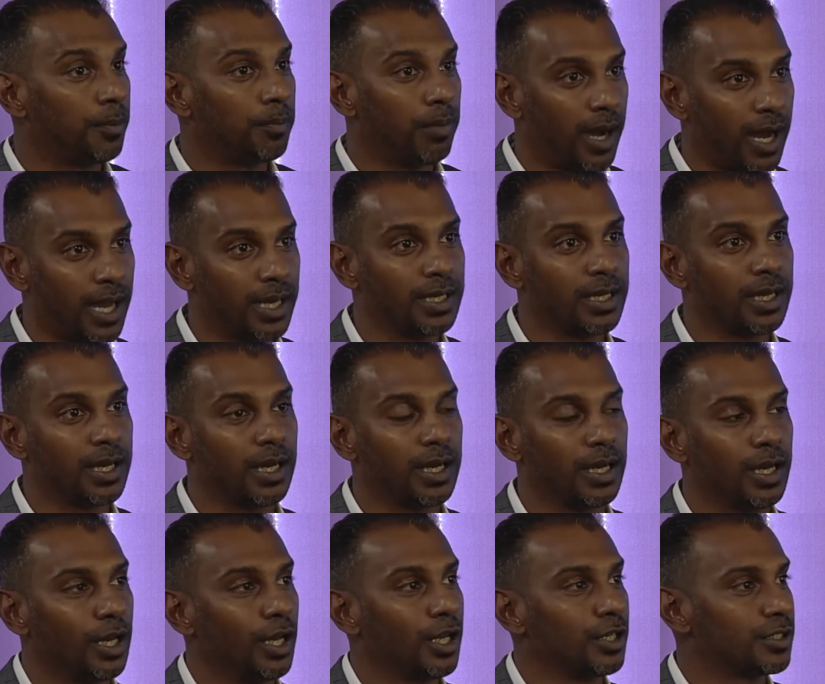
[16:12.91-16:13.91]
partner
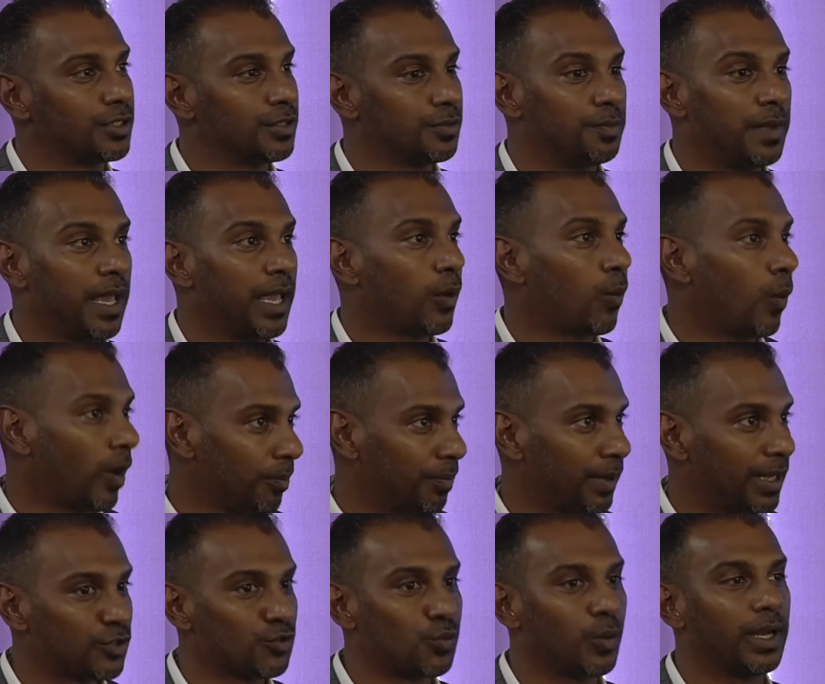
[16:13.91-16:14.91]
to make 1
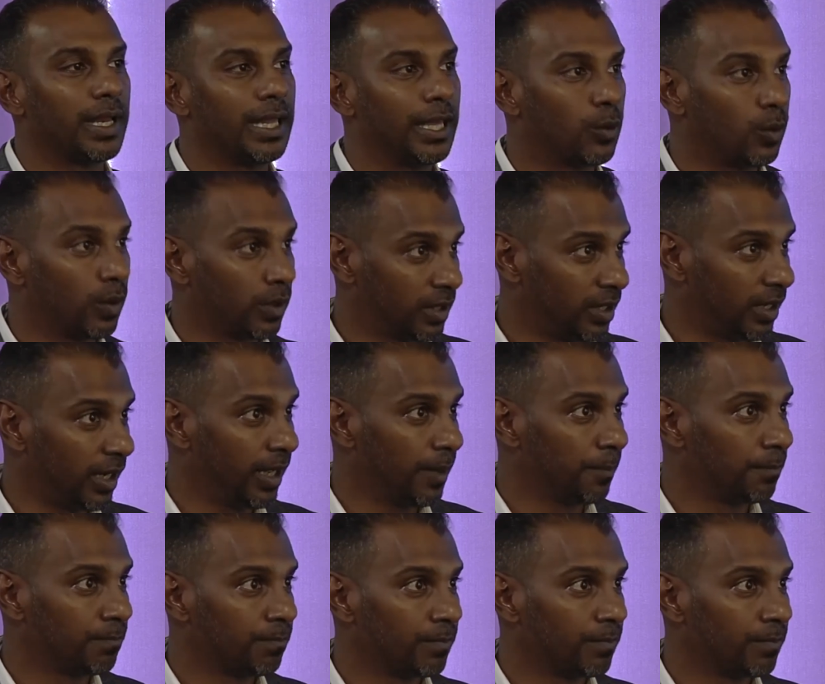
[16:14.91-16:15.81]
+ 1 = 3?